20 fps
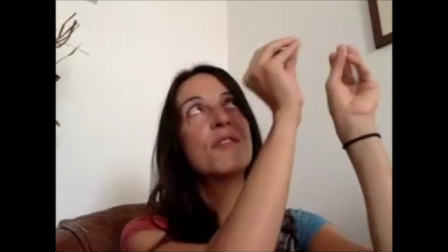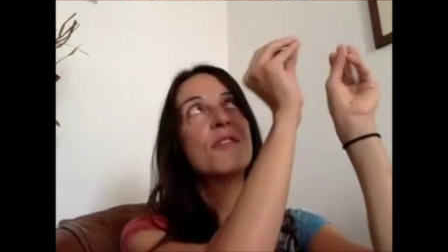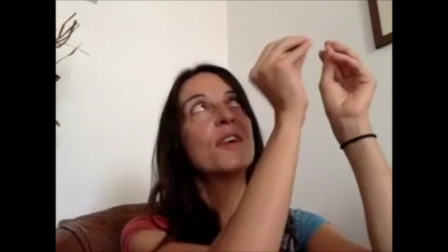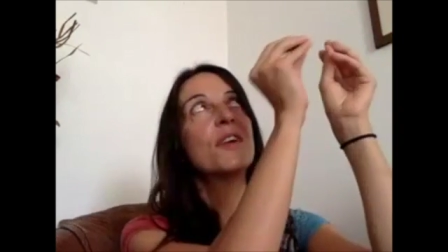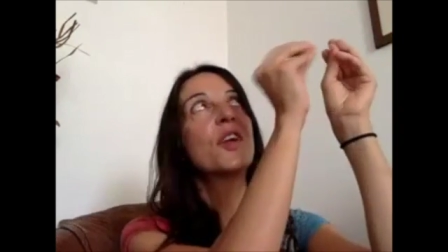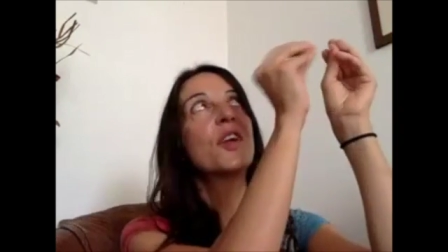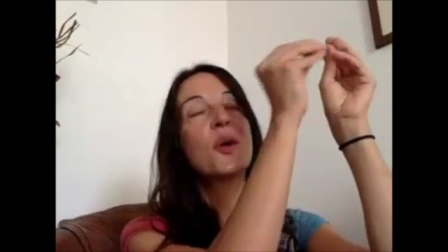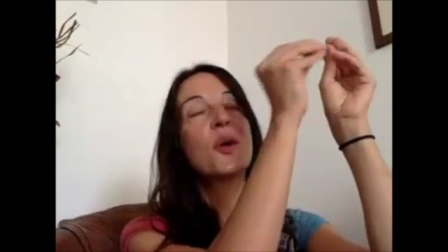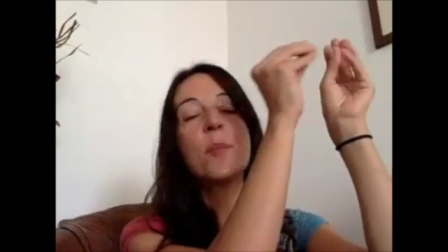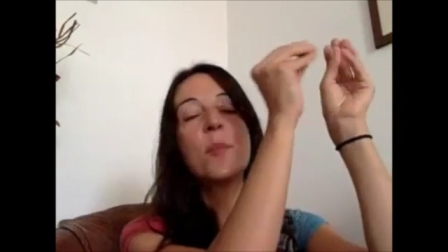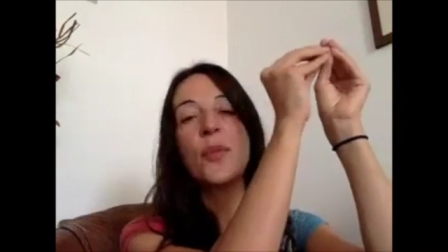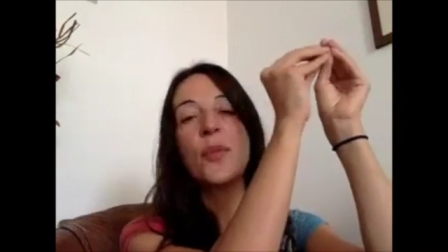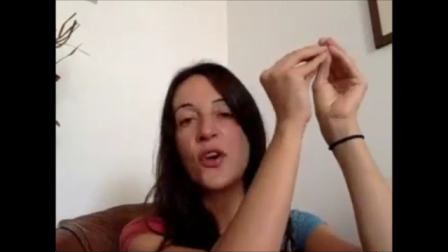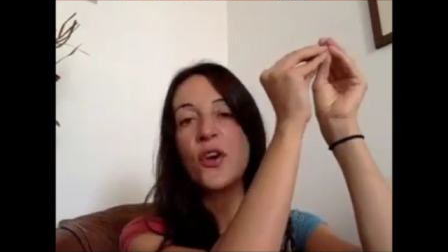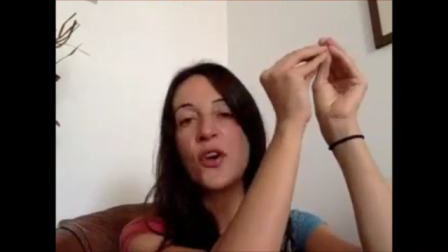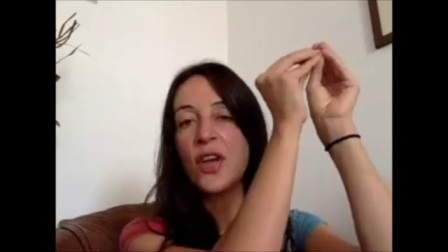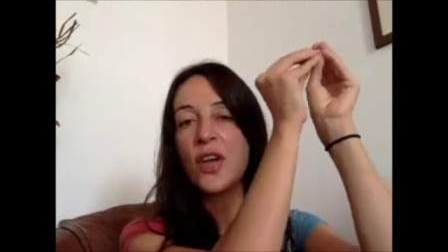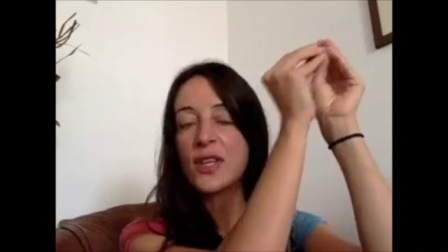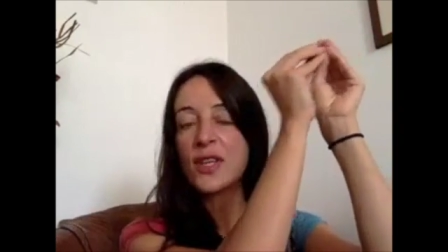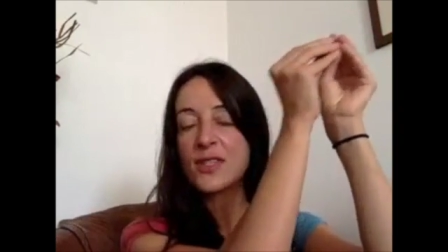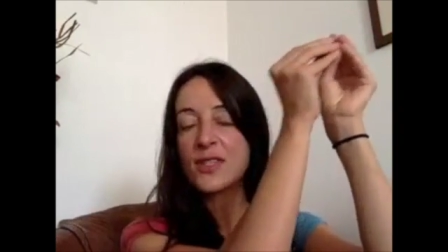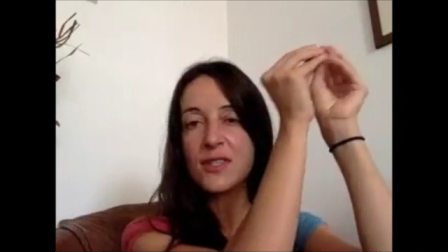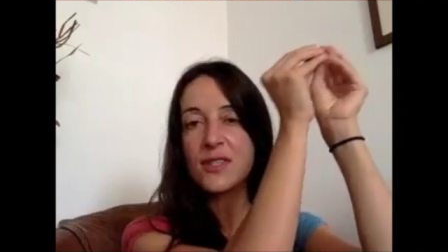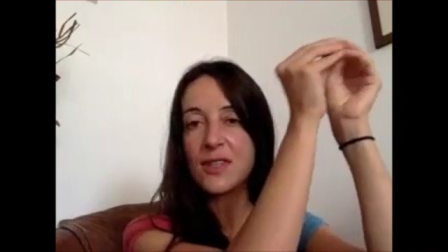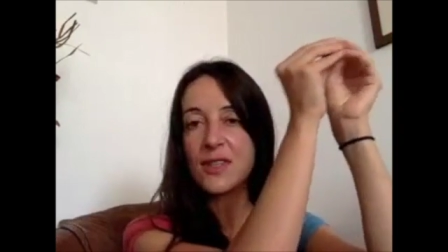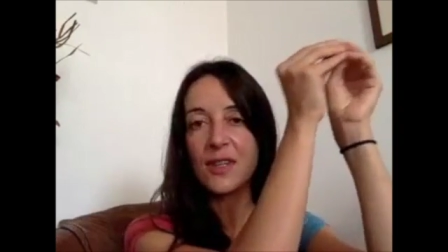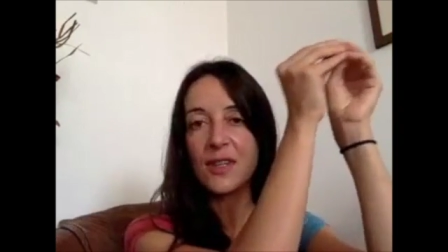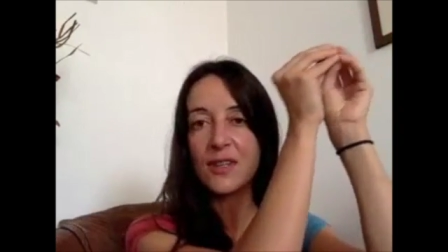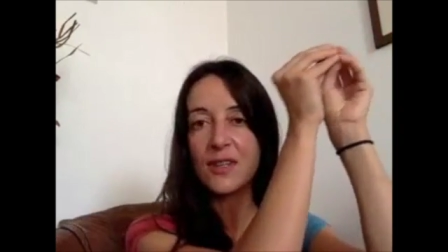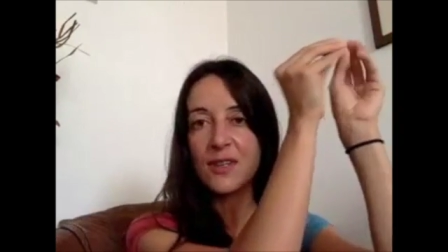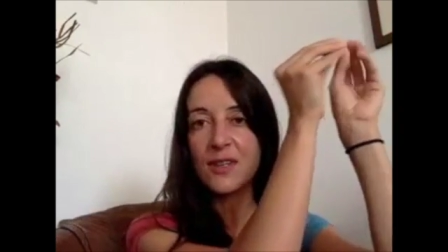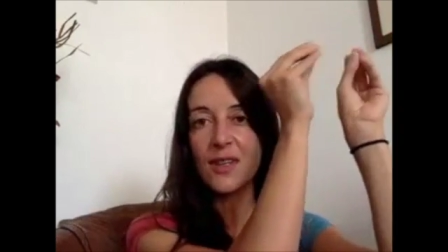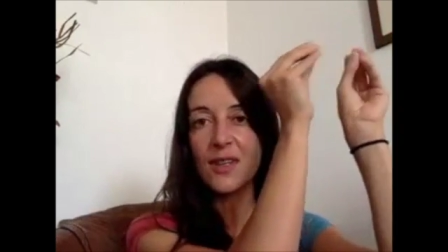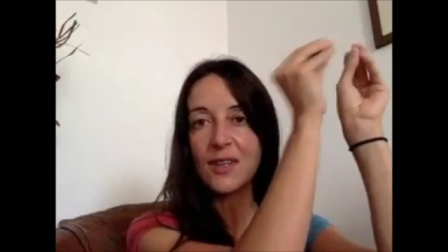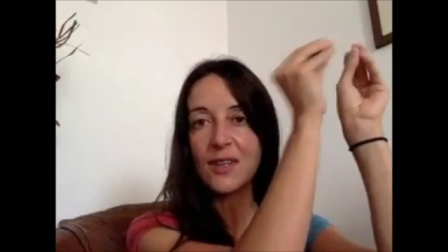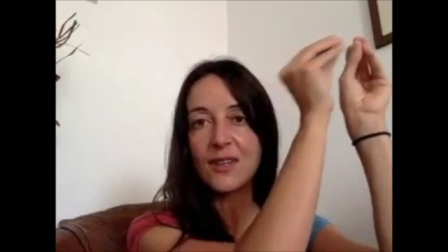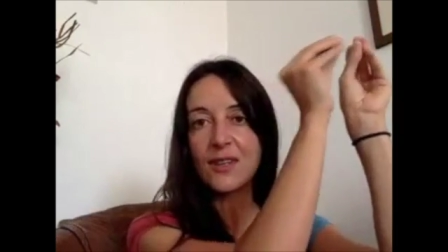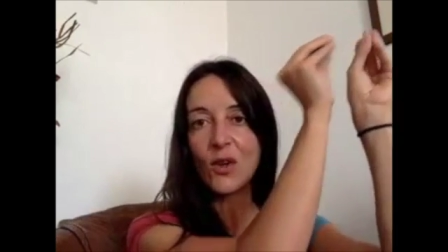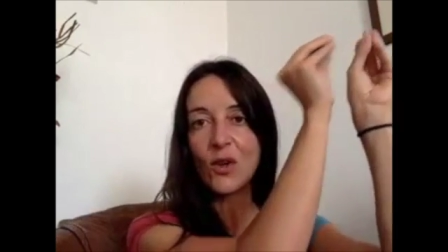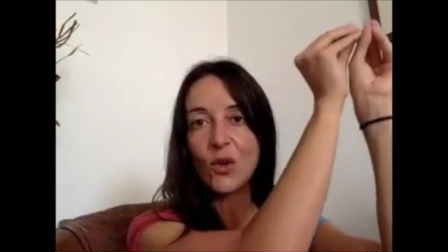very compressed
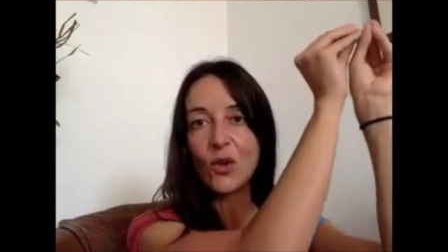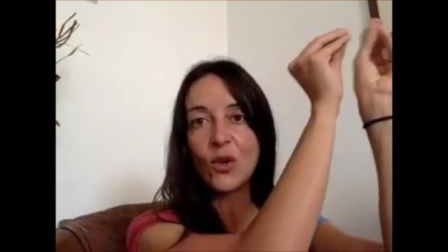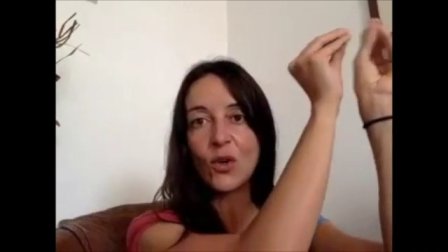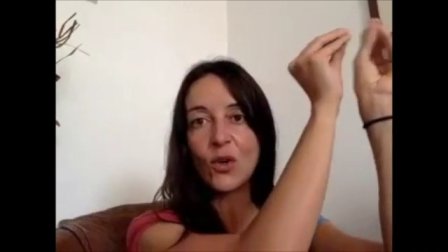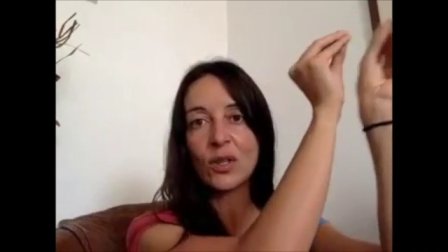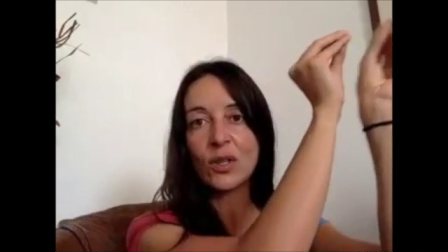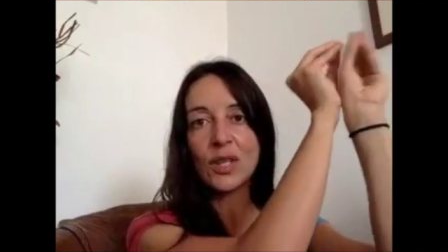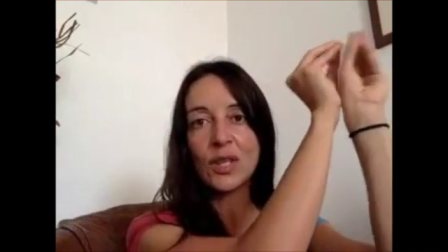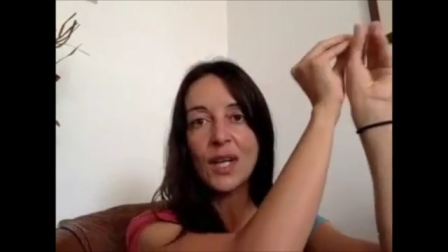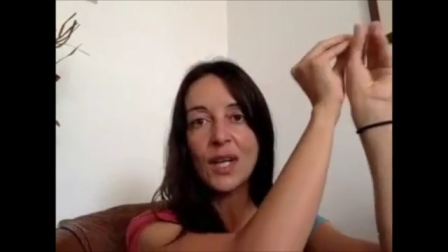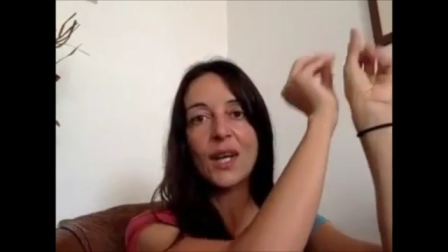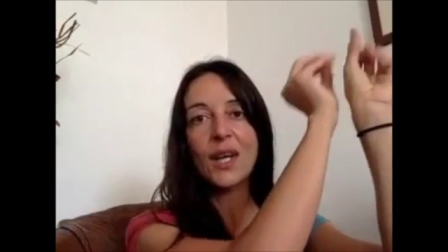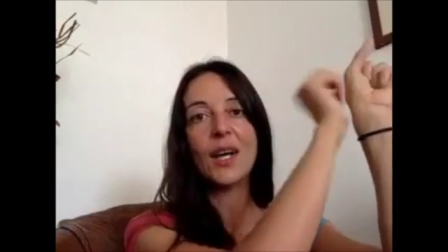and all